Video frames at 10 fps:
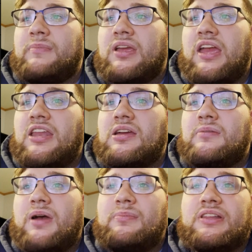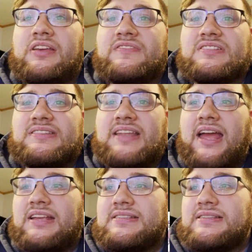Meganium, I believe, is
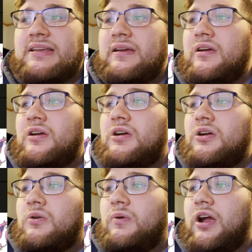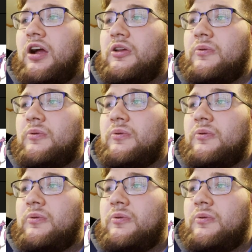next. Where are you?